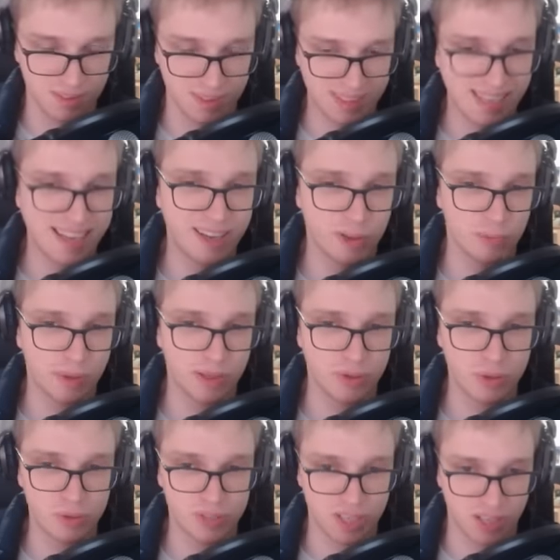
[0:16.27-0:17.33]
The heal bell
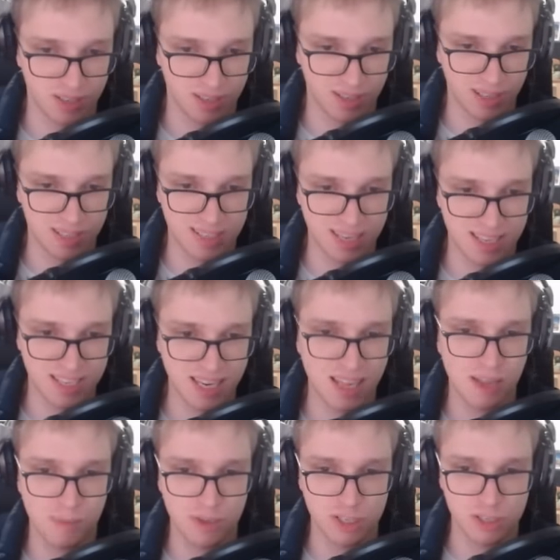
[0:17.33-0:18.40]
user. It's like
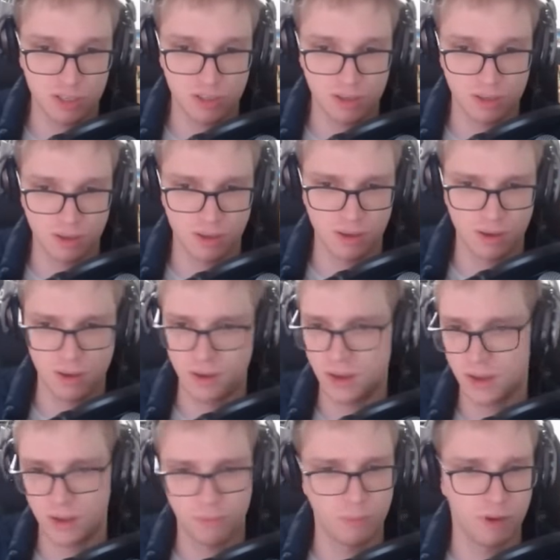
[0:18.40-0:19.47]
Salamence,
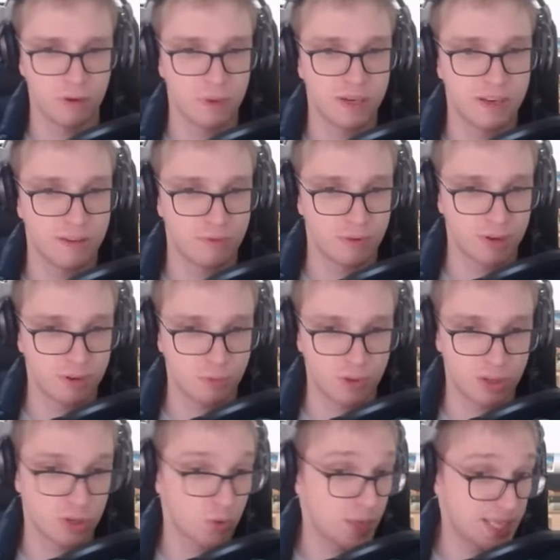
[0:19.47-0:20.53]
but a bit different, with
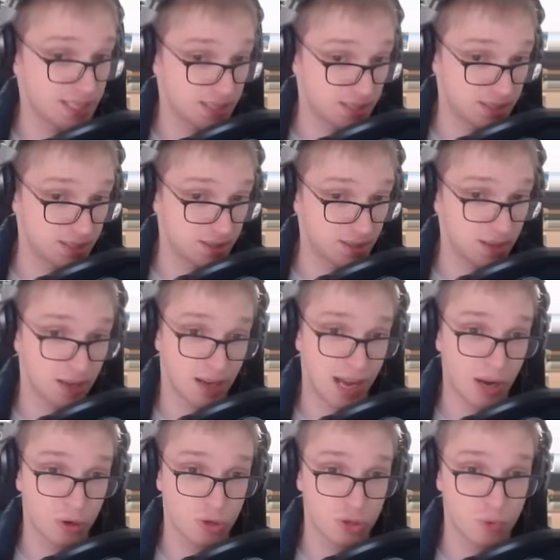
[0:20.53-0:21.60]
a twist. I
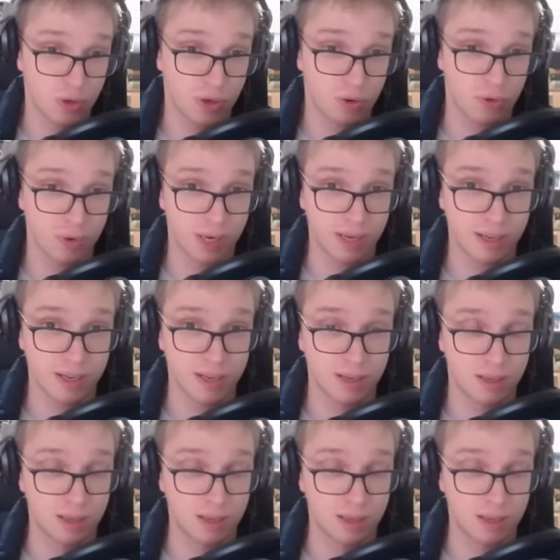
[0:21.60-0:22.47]
go Suicune right here.